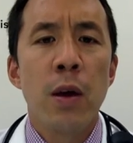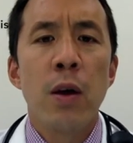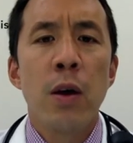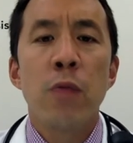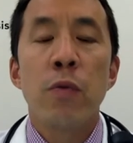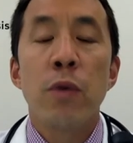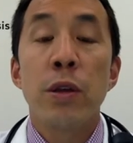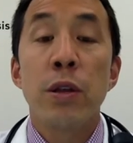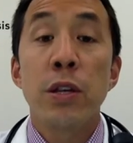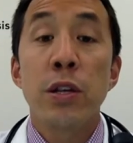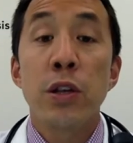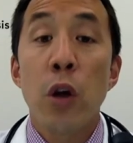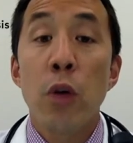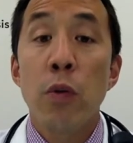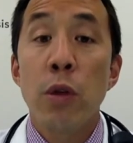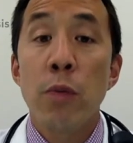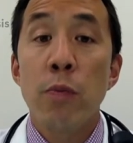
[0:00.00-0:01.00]
When these
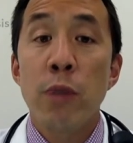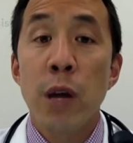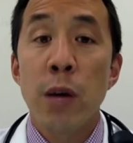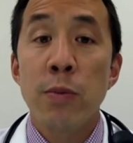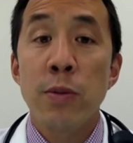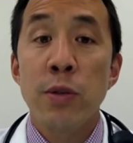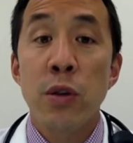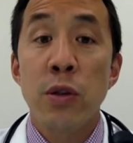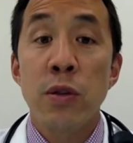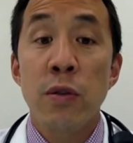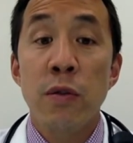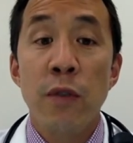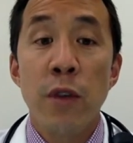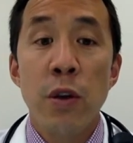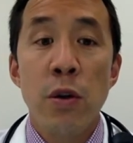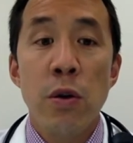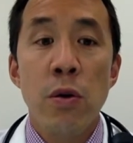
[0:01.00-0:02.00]
heart rhythm problems are
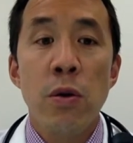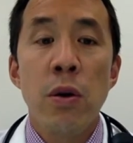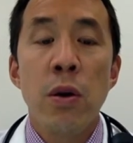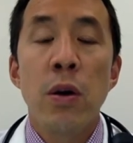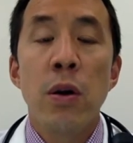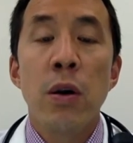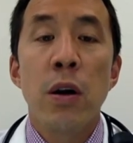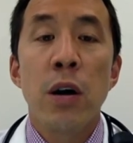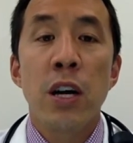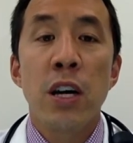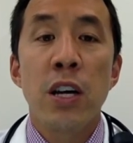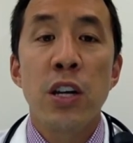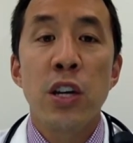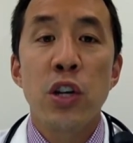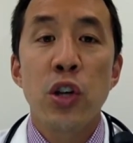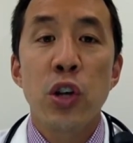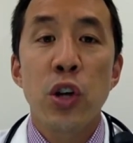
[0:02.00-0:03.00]
severe, a
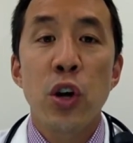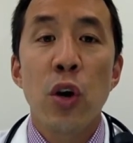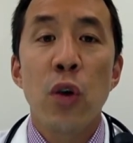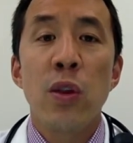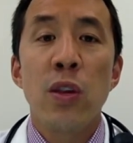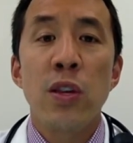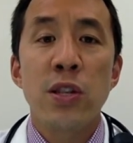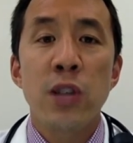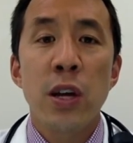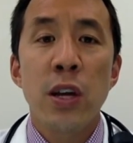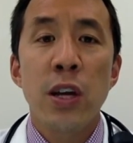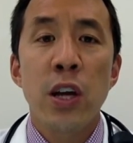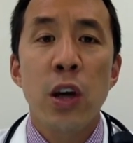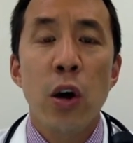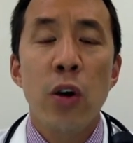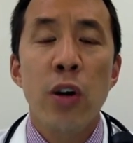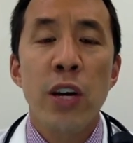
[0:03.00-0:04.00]
condition called sudden
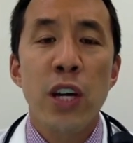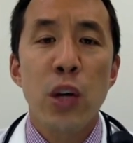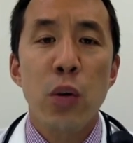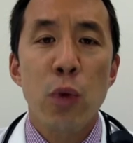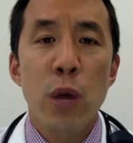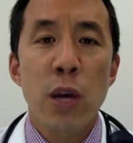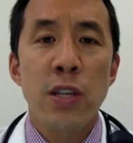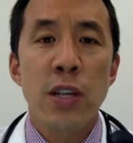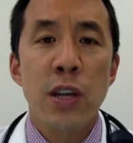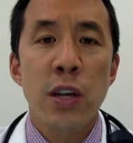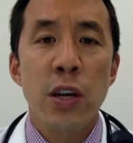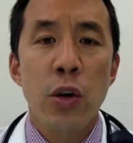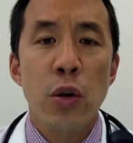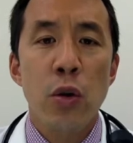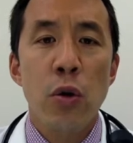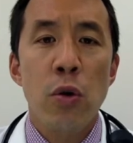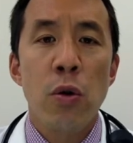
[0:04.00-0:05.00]
cardiac arrest can
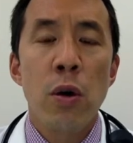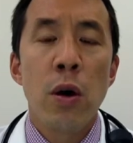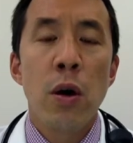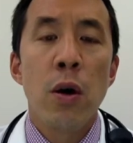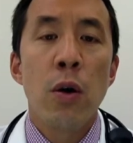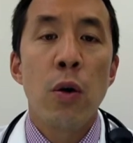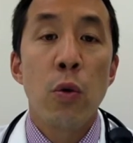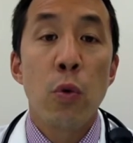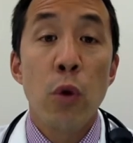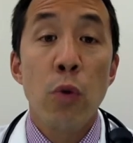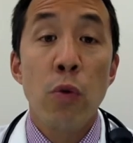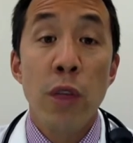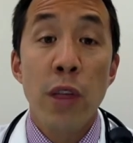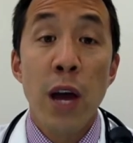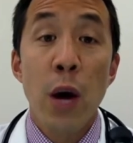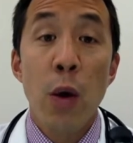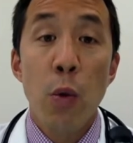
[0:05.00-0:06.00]
occur, where
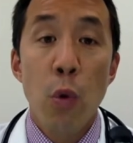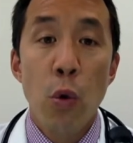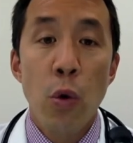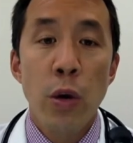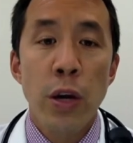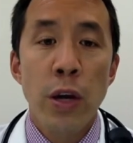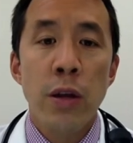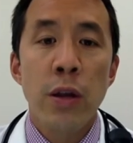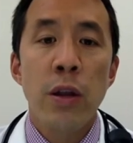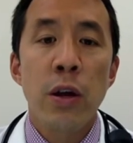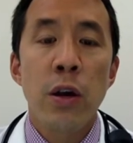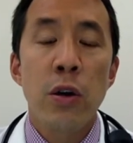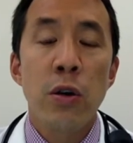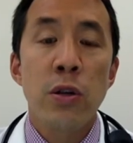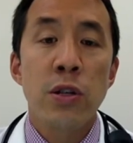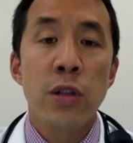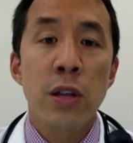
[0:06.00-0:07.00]
without warning the
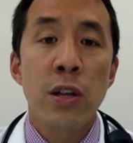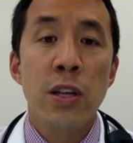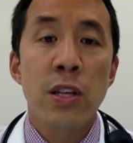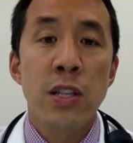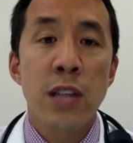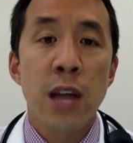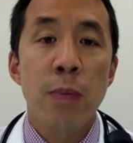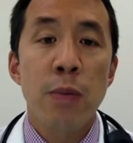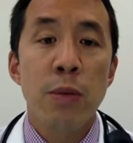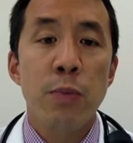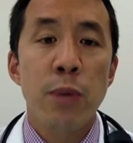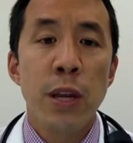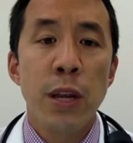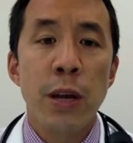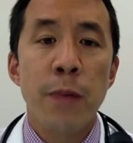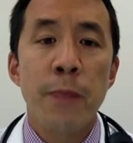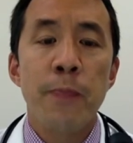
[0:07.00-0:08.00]
heart suddenly stops
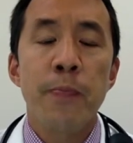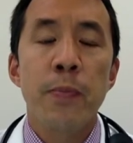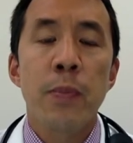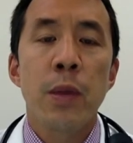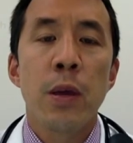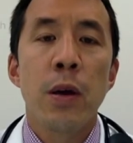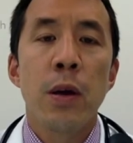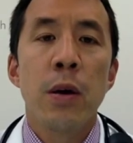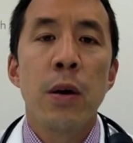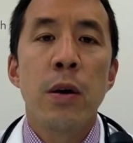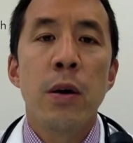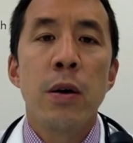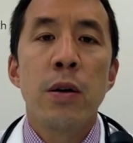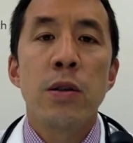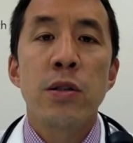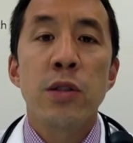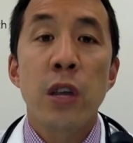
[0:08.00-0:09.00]
beating.
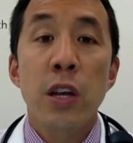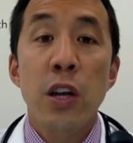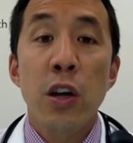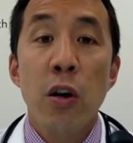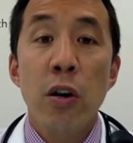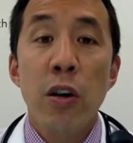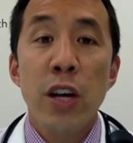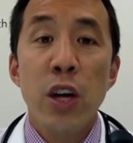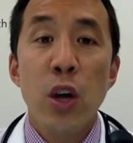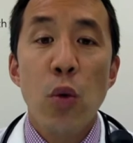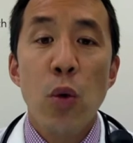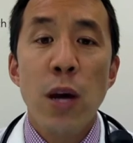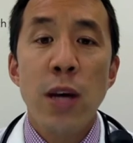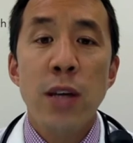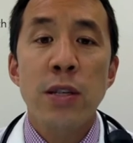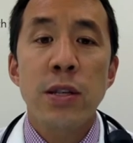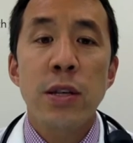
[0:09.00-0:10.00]
Sudden cardiac
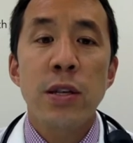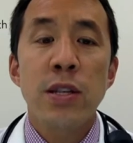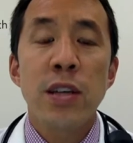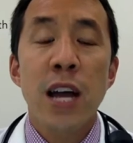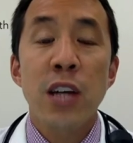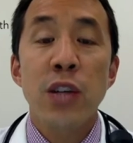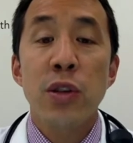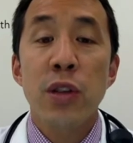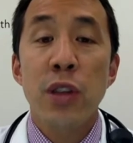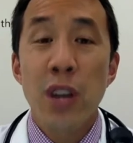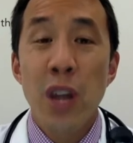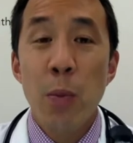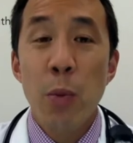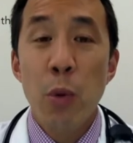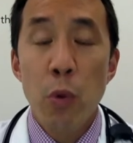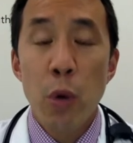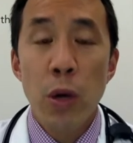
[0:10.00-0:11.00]
arrest is actually the
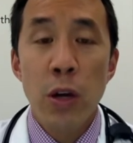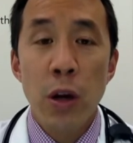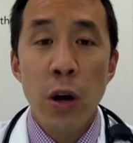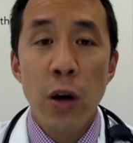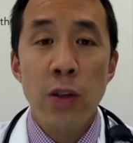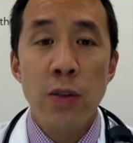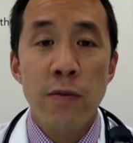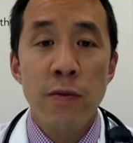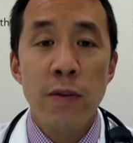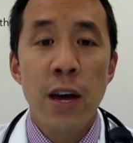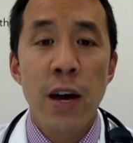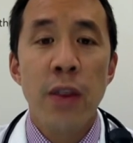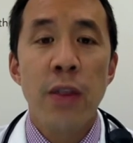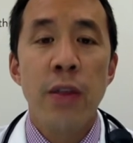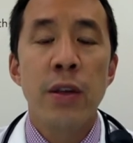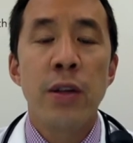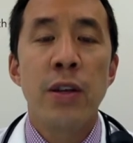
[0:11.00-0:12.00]
#1 cause of
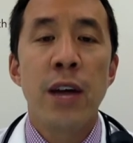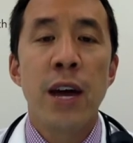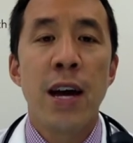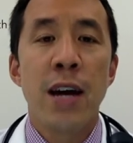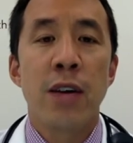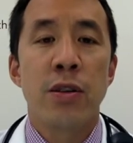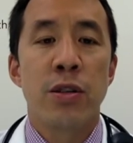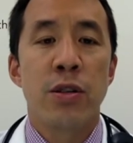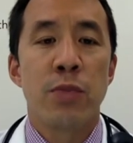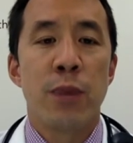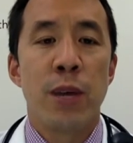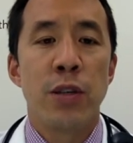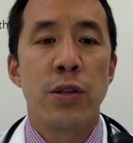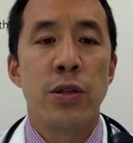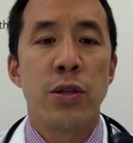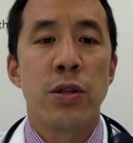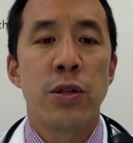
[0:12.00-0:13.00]
death in dialysis
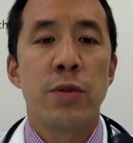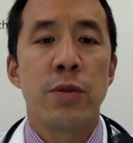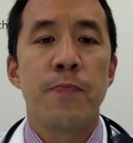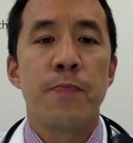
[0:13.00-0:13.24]
patients.